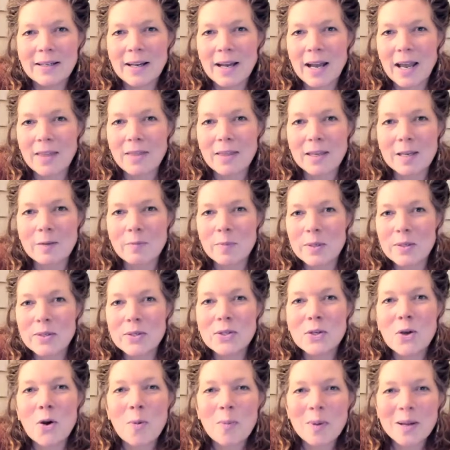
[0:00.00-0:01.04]
I think it'd be
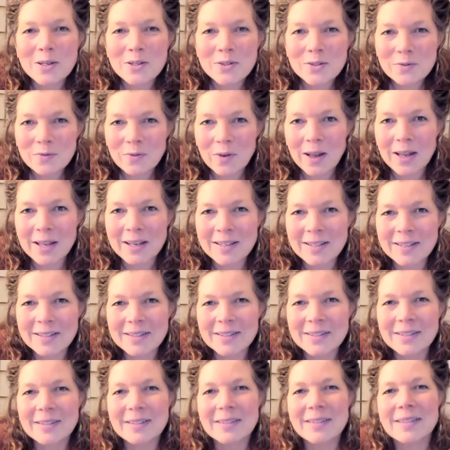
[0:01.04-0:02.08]
so much fun.
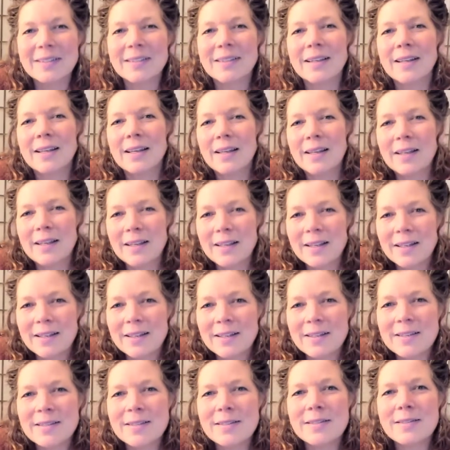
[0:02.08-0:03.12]

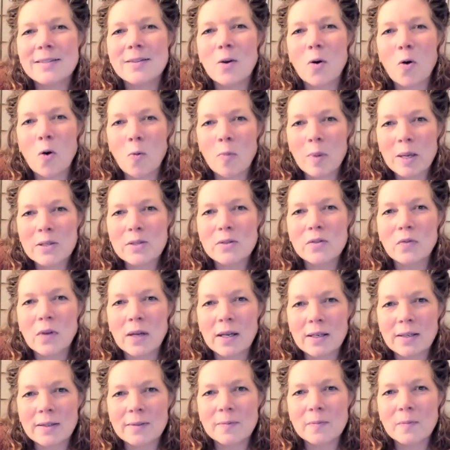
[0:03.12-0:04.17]
So much
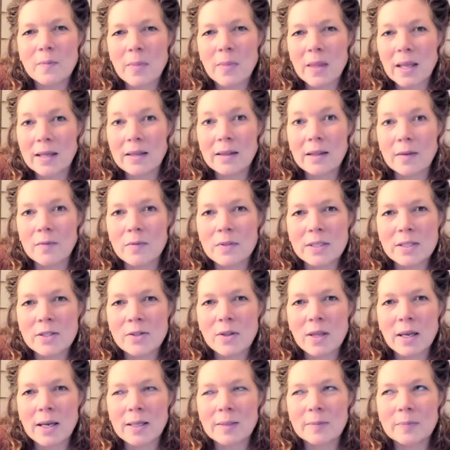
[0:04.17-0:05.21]
fun. I'd love to do
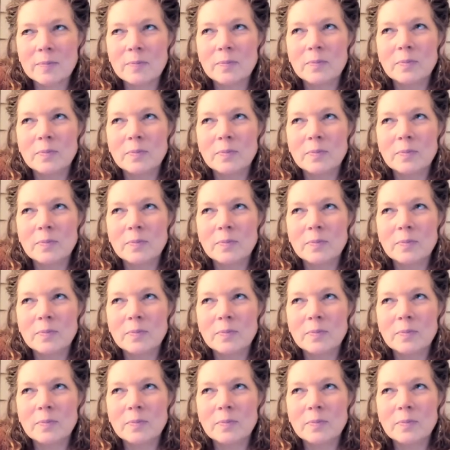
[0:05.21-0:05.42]
that.